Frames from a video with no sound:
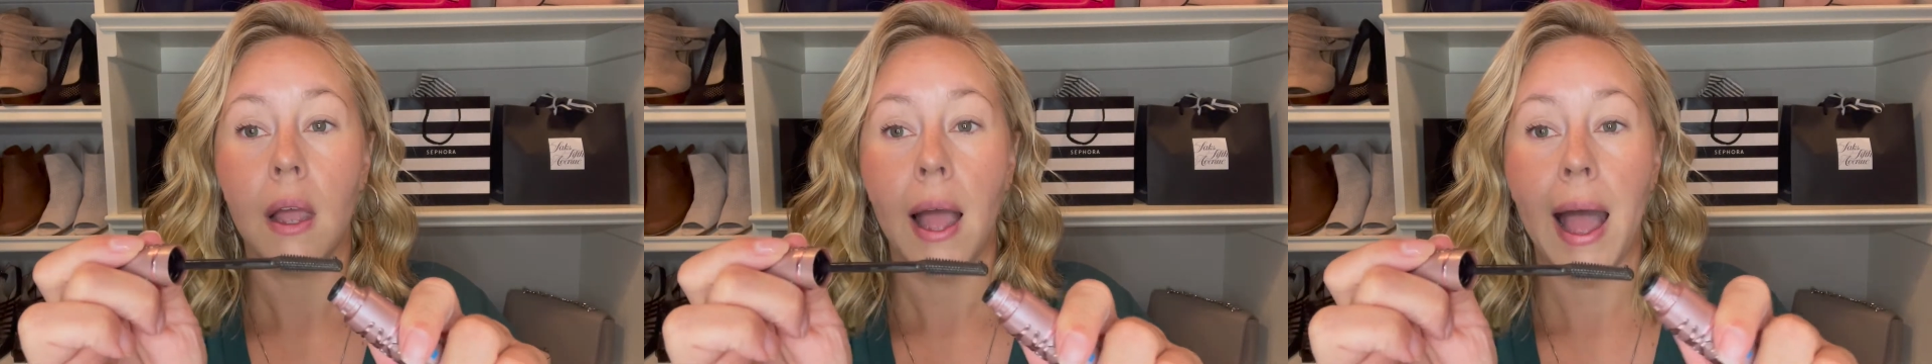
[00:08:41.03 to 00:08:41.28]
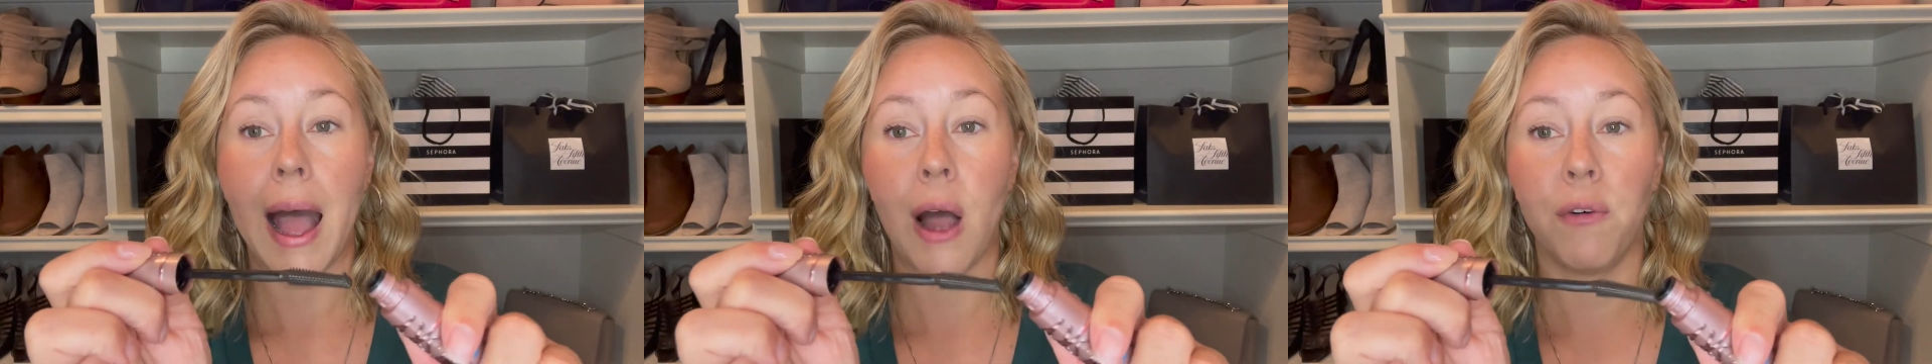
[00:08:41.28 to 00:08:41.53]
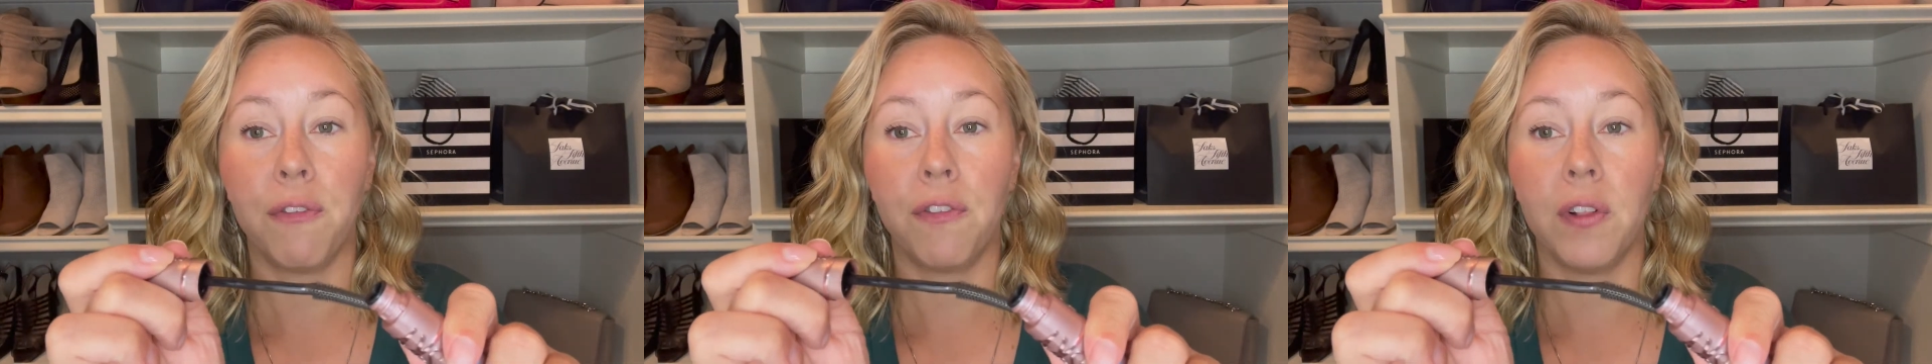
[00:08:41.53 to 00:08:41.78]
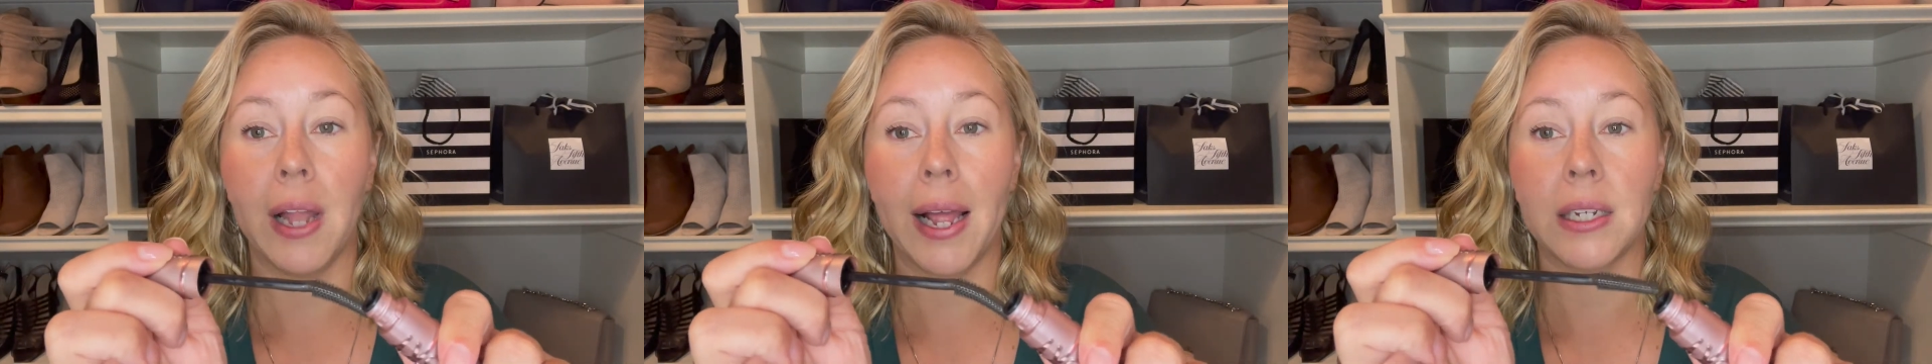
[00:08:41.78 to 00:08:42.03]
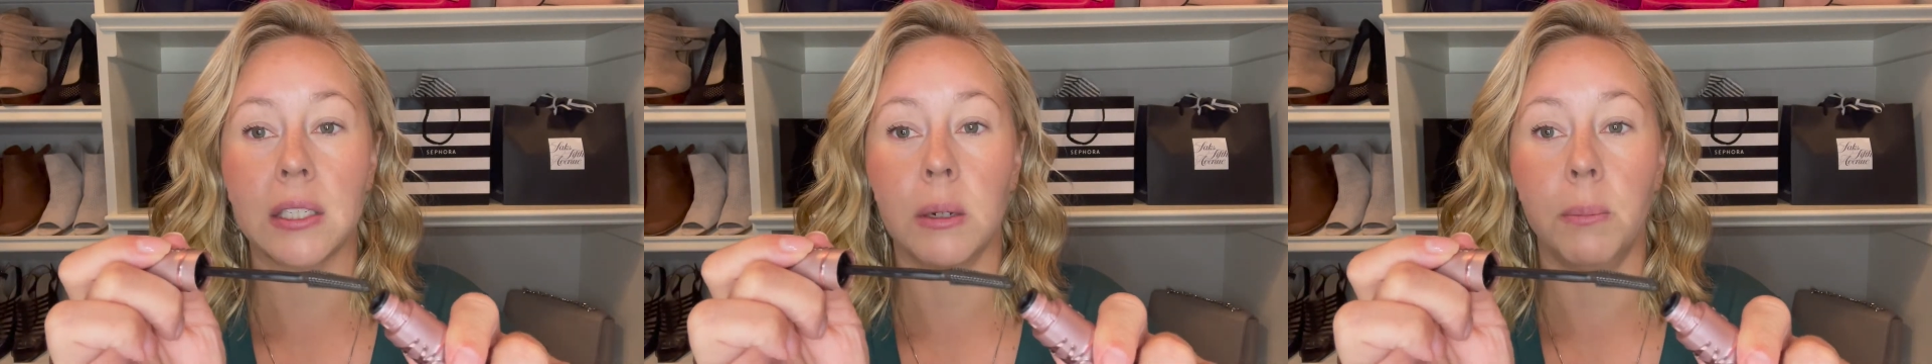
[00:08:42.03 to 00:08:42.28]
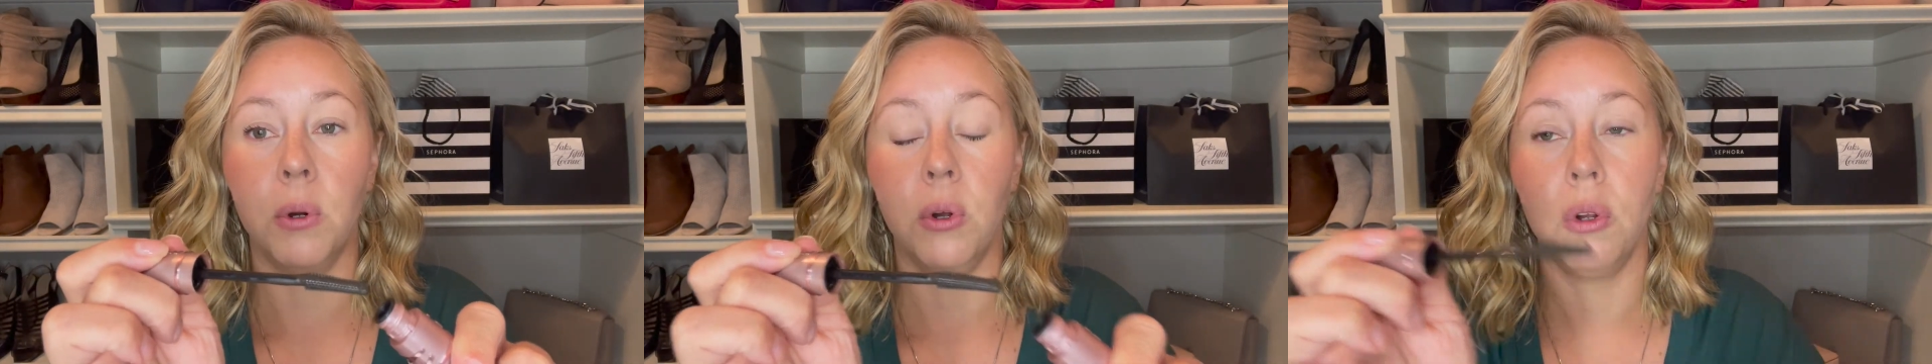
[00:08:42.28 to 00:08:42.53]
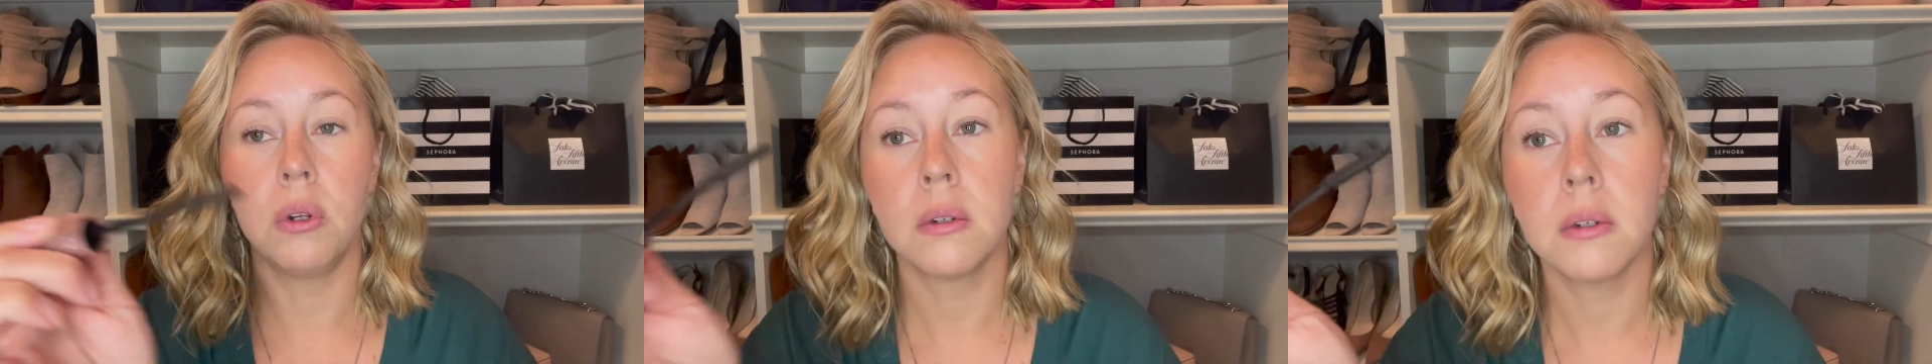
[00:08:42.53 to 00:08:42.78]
how flexible